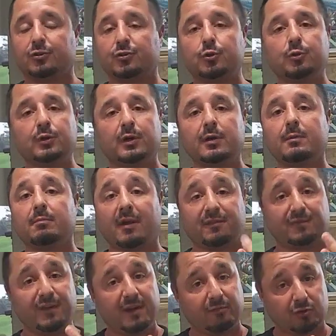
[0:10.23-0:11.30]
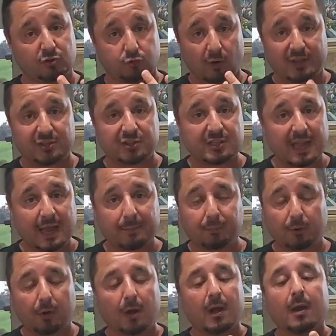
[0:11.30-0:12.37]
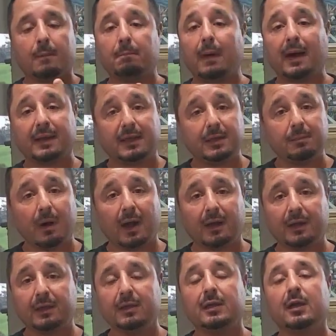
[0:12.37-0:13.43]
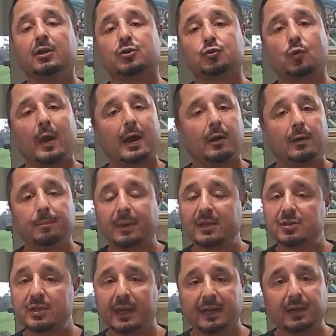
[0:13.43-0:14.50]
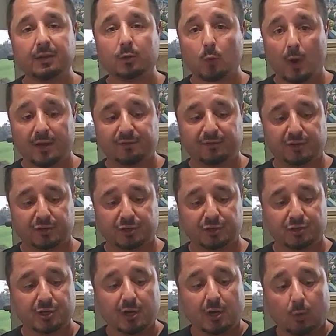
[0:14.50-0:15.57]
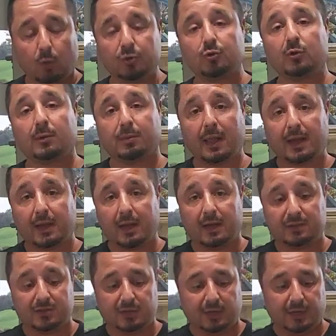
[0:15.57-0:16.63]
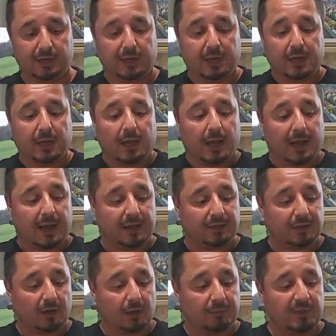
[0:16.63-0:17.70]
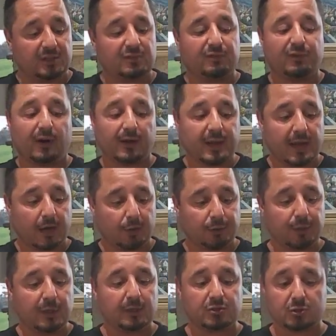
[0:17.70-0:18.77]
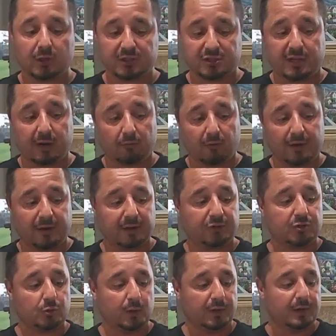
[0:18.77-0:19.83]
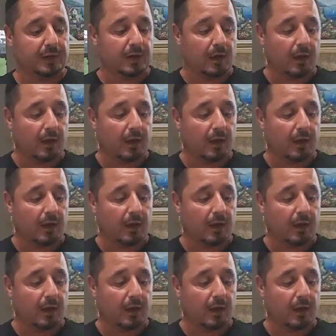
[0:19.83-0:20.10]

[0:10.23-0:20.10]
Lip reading: Tuna, my favorite's red snapper, mahi-mahi, trout, basically any of the white fishes. We're doing a black cod tonight. And it's very healthy, so let's get right into it.